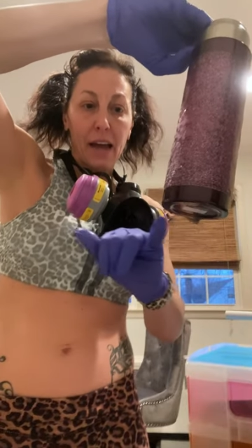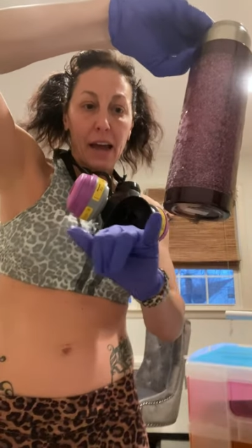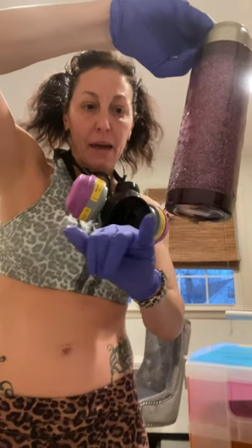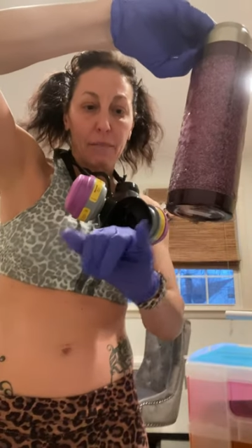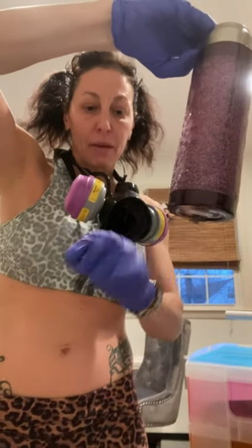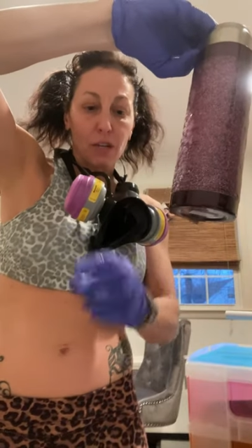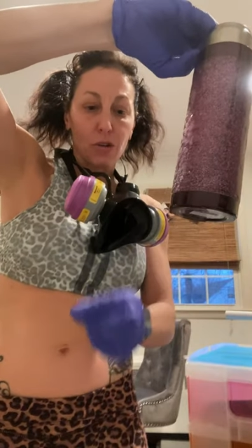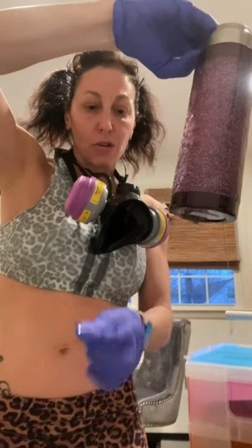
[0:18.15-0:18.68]
And
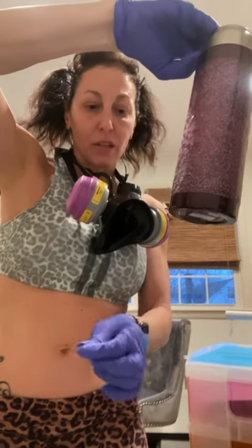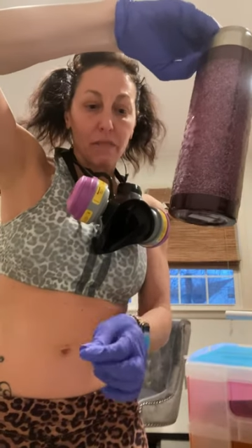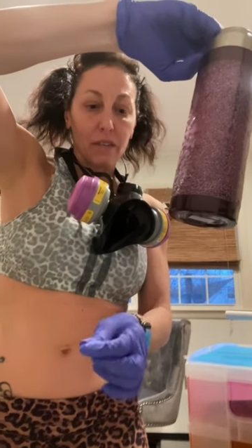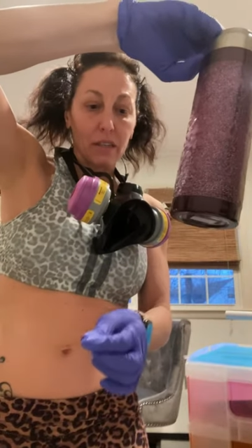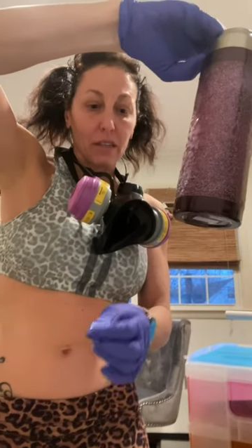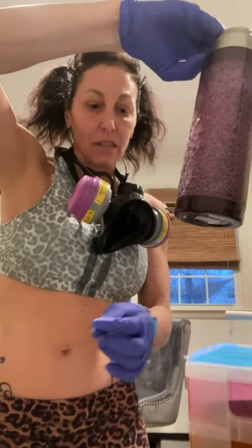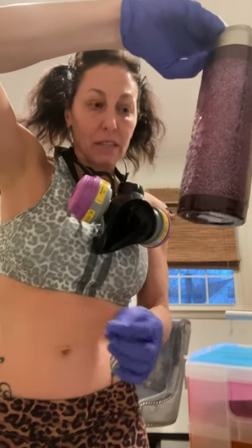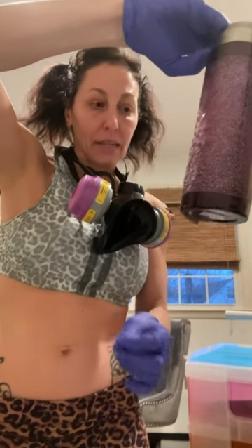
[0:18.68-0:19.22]
make sure you leave a
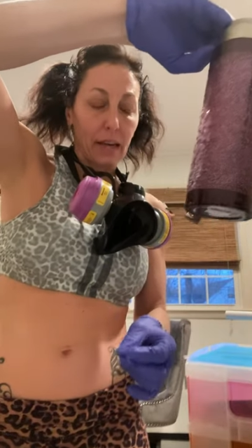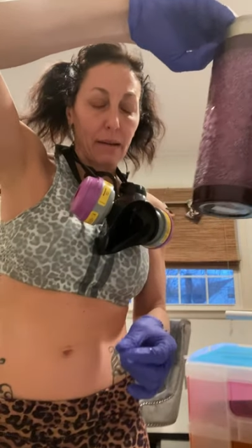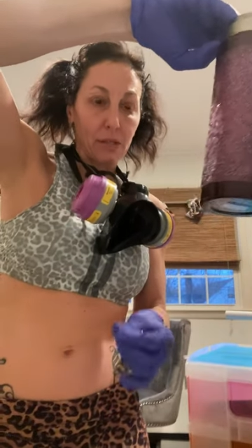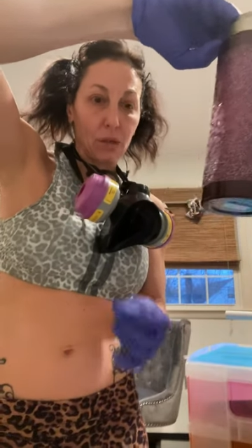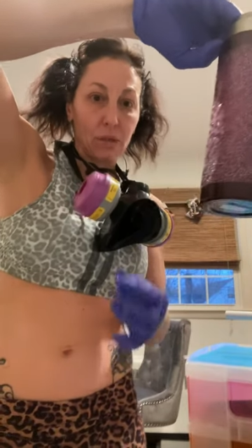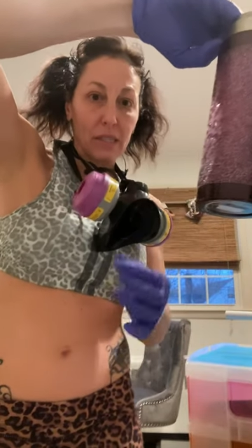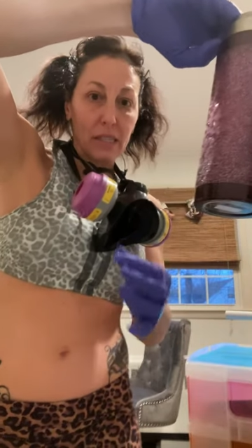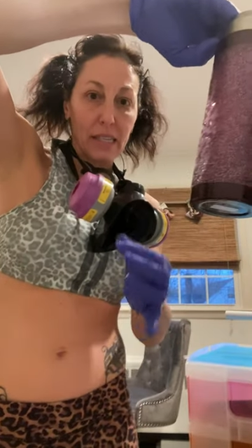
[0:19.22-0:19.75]
little tab
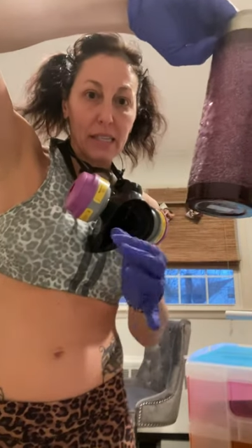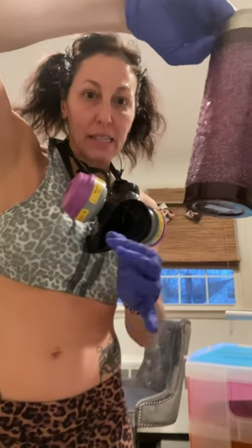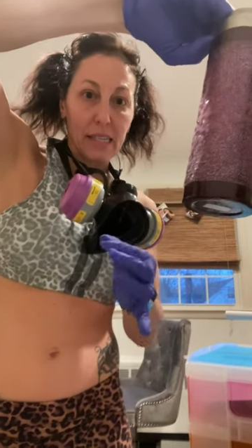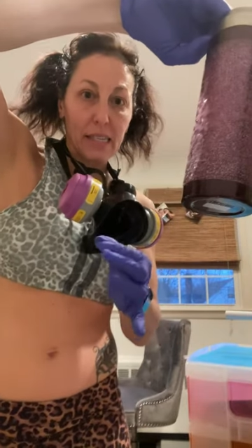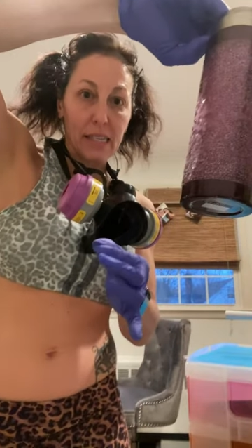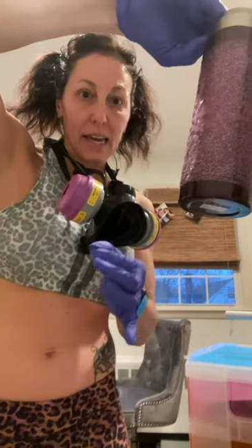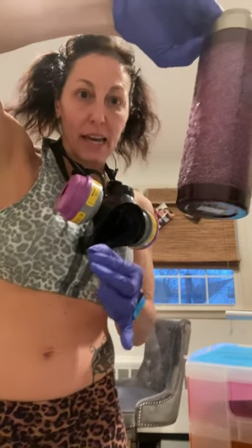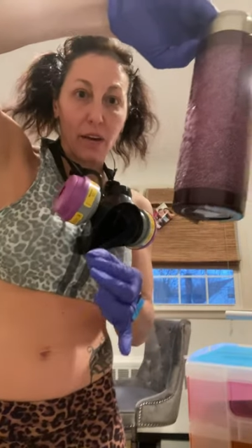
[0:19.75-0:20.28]
so it's easy
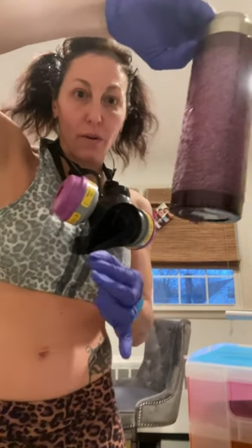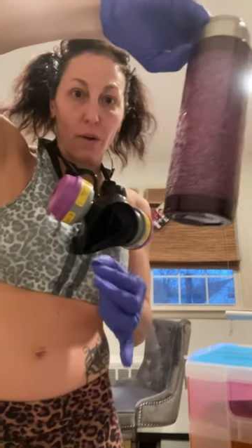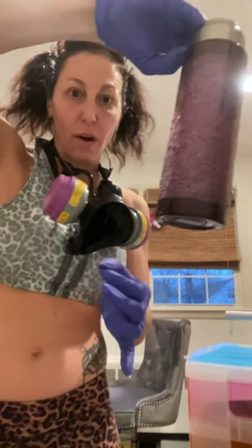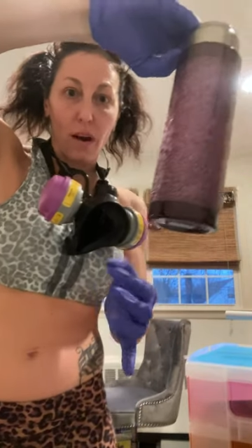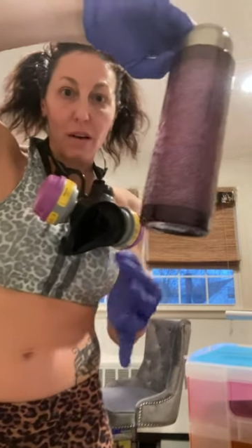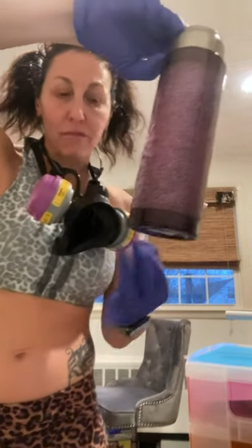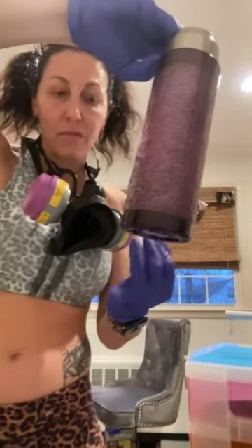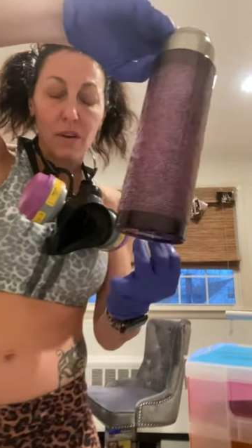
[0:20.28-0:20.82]
to take
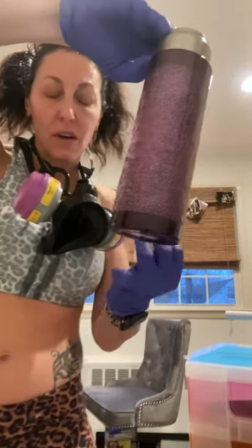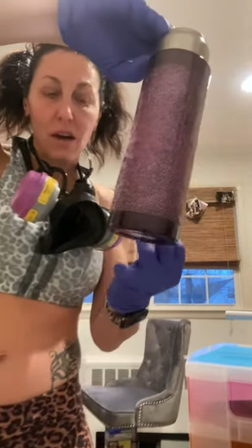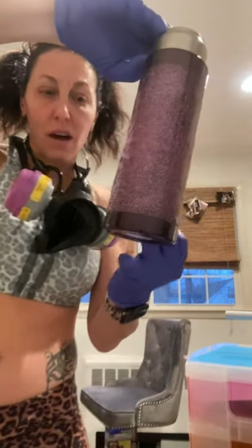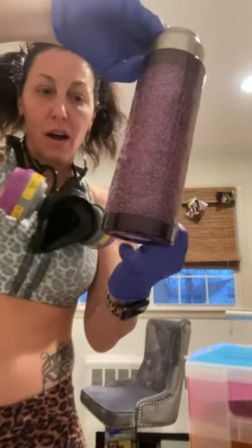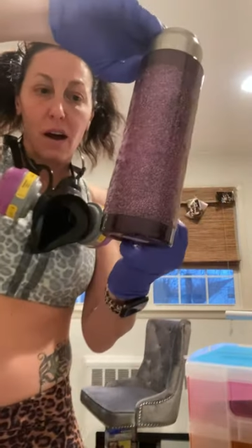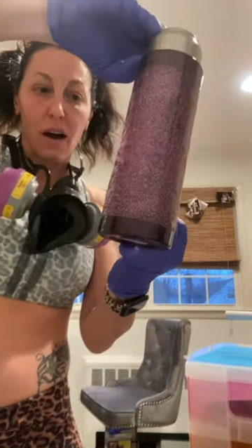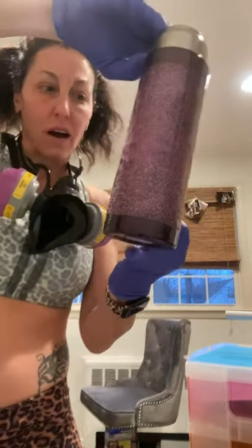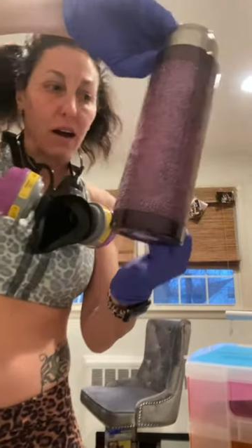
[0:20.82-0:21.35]
off.
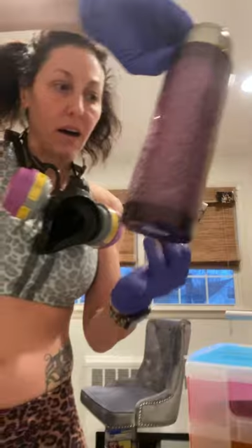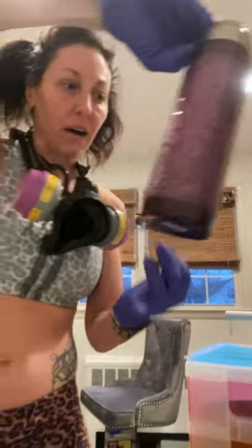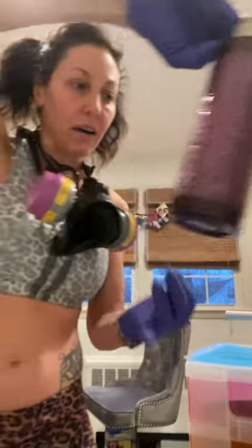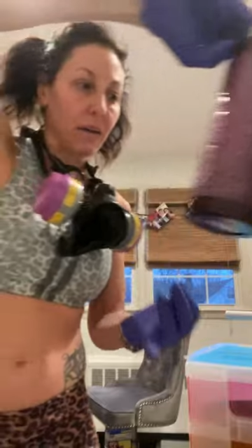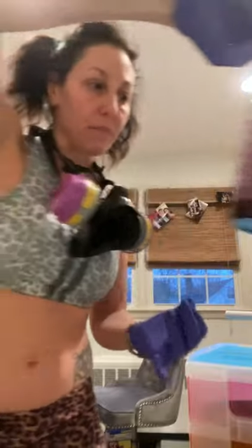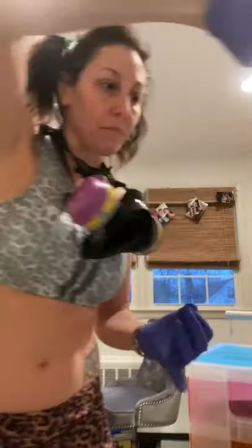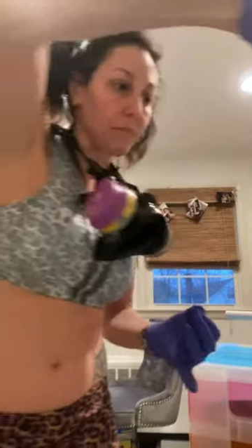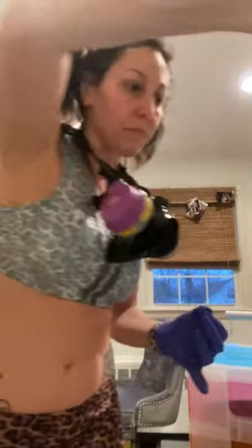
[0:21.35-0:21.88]

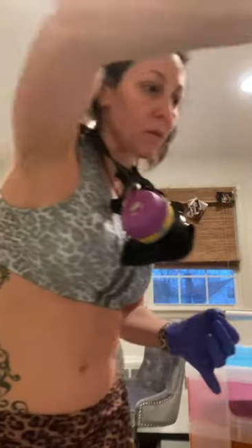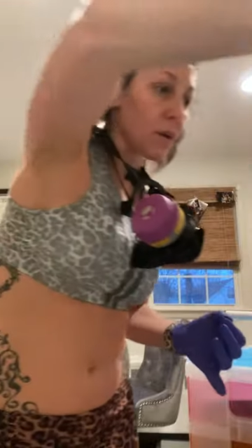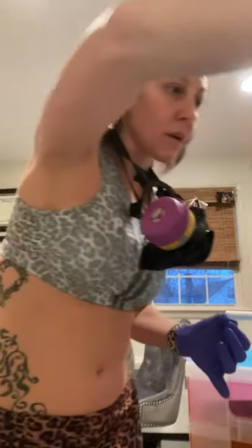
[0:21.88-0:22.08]
Um,